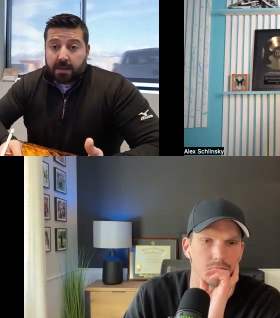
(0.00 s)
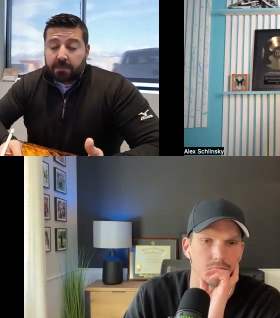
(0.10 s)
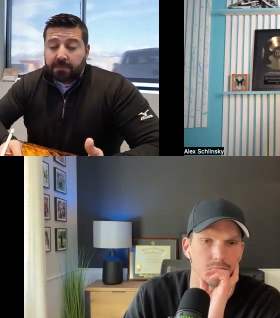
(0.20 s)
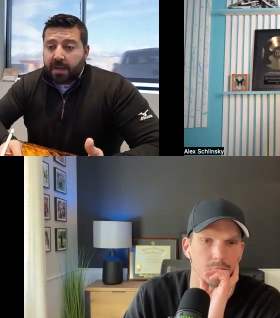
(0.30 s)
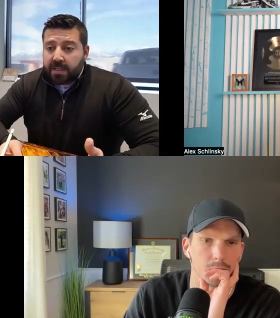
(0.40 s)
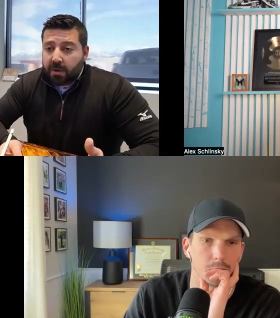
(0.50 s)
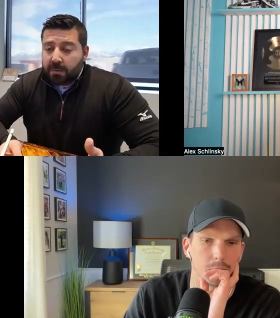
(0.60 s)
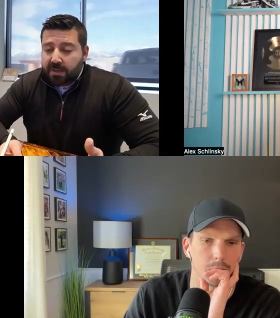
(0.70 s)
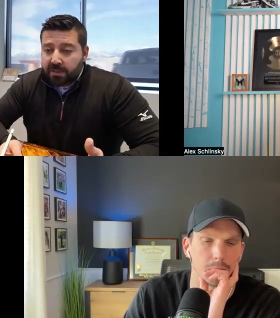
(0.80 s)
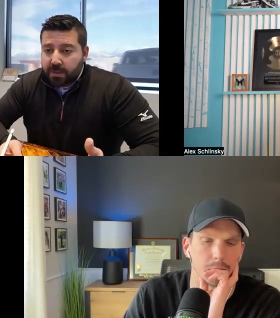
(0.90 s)
Speaker 1: if you guys want
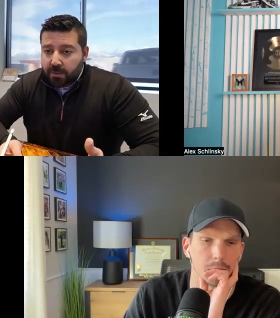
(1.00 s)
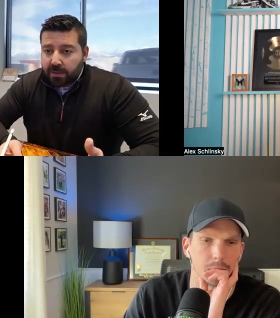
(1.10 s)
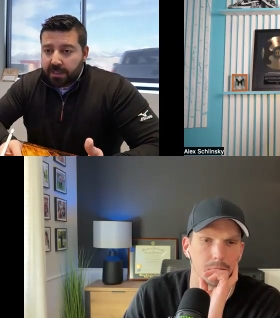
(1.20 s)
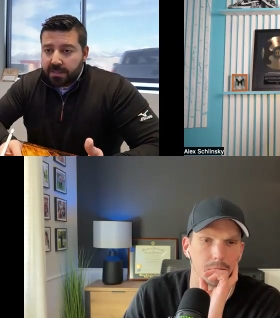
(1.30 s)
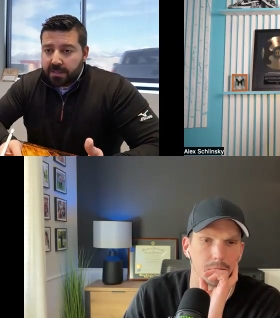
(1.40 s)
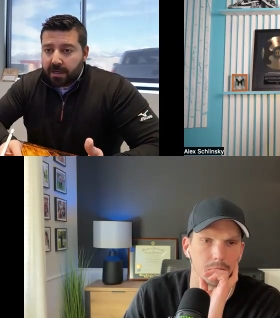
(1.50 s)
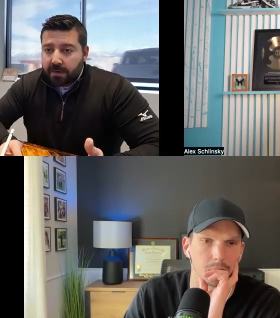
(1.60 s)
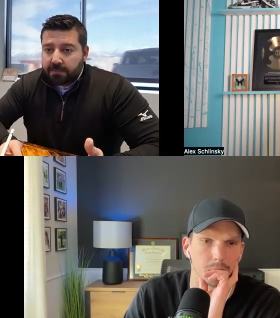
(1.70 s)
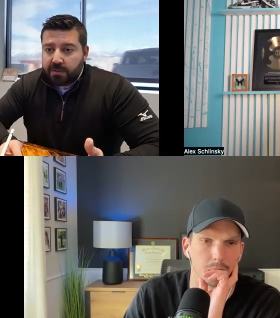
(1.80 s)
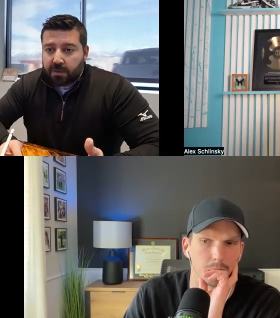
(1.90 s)
to build a new list
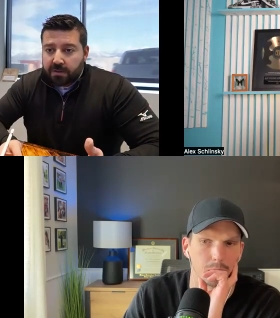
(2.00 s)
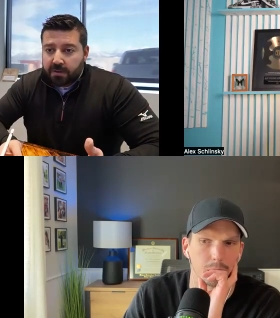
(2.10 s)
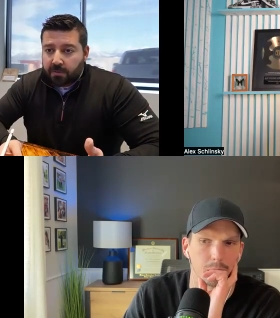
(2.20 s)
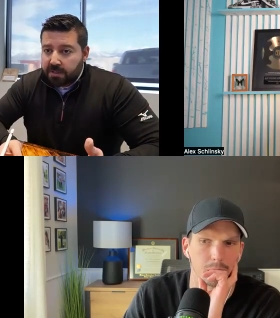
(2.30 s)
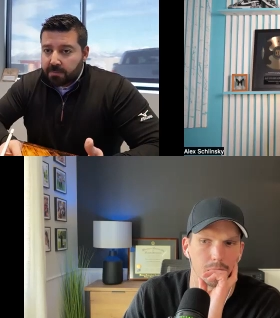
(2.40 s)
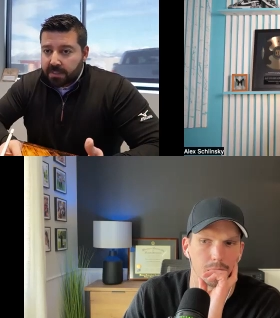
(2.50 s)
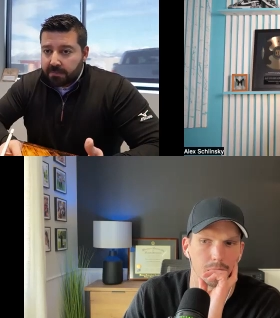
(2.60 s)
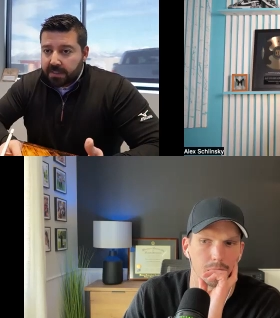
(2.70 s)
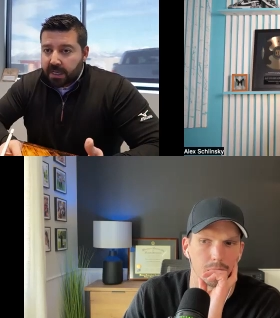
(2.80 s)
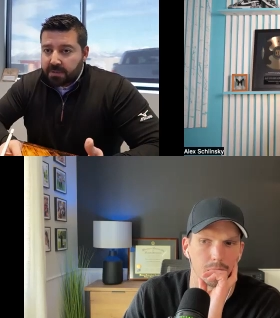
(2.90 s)
of certain or
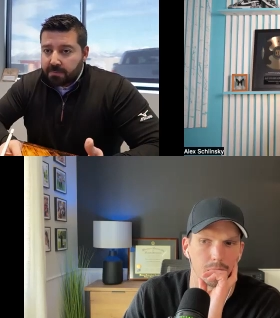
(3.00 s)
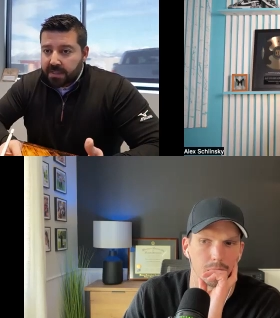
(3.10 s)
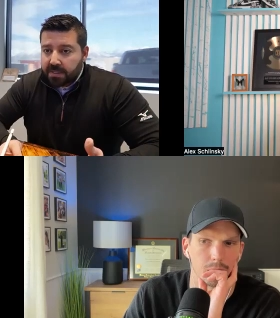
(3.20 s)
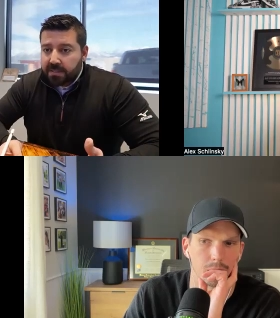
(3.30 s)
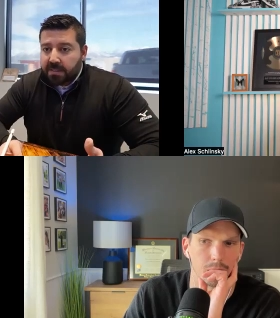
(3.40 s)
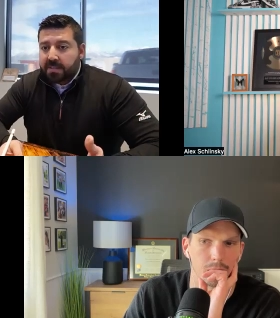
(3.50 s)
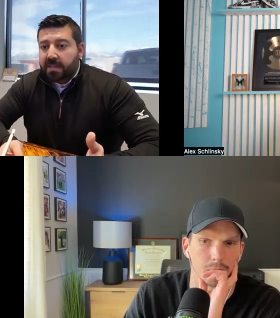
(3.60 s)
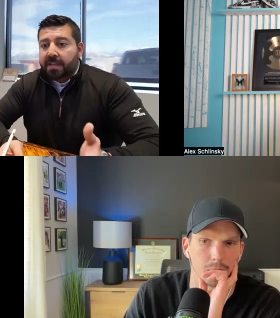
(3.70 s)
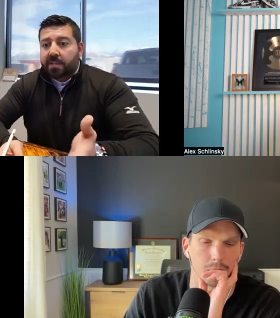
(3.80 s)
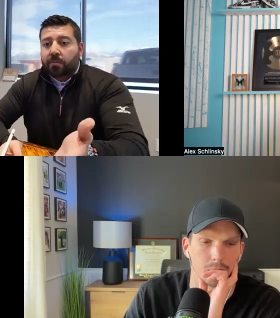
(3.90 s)
specific types of businesses,
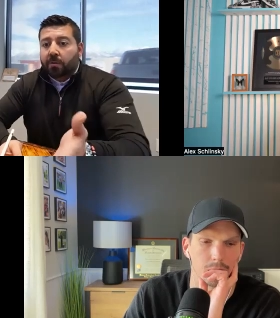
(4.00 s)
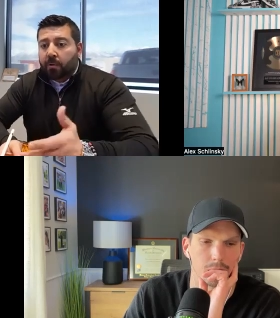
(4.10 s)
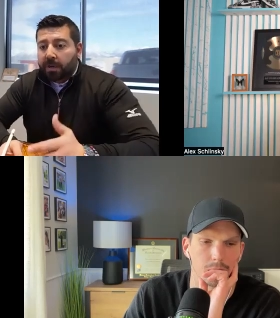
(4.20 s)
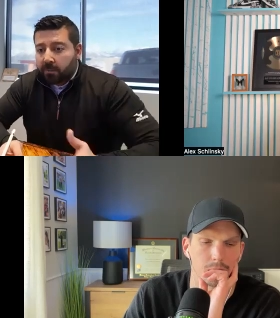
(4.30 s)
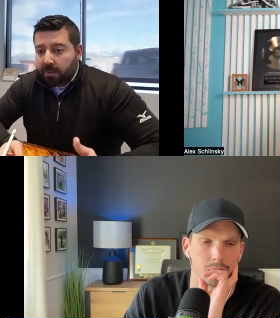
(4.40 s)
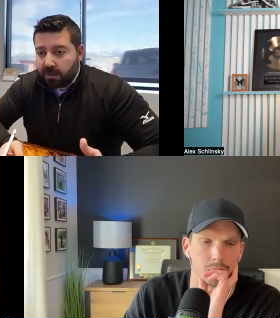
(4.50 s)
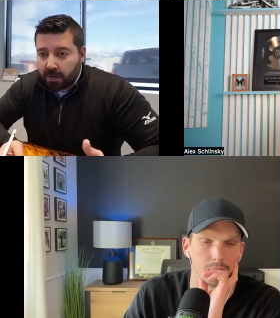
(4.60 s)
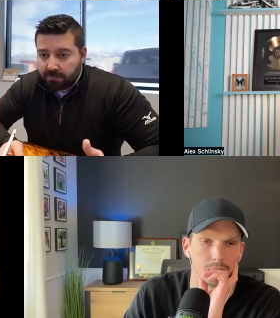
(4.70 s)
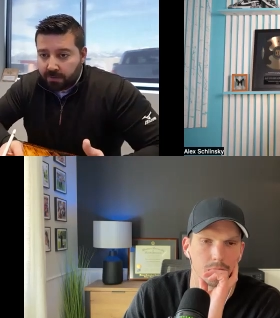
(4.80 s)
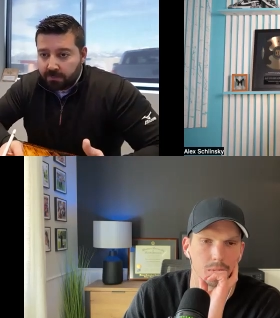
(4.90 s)
like you are working with
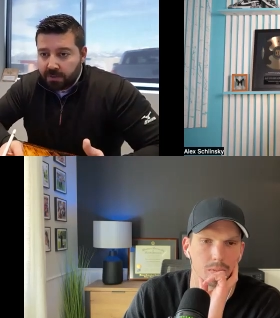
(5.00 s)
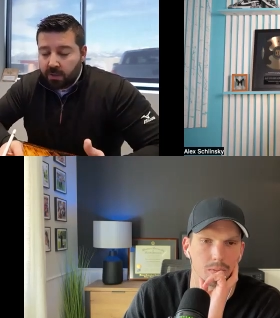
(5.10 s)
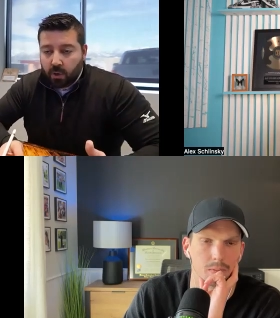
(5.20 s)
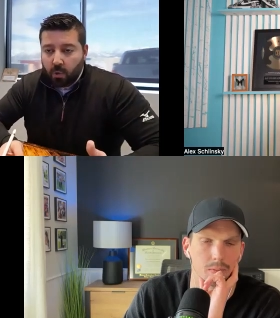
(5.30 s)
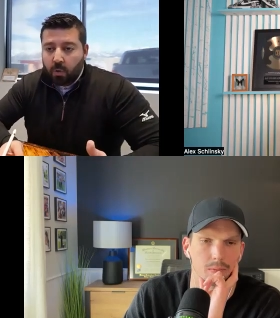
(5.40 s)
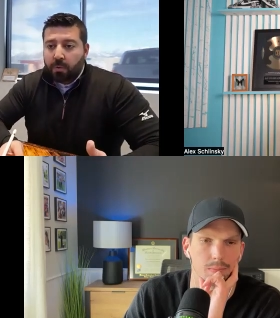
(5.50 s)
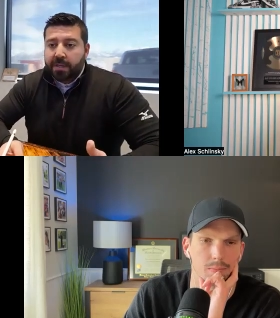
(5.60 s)
law firms, cool.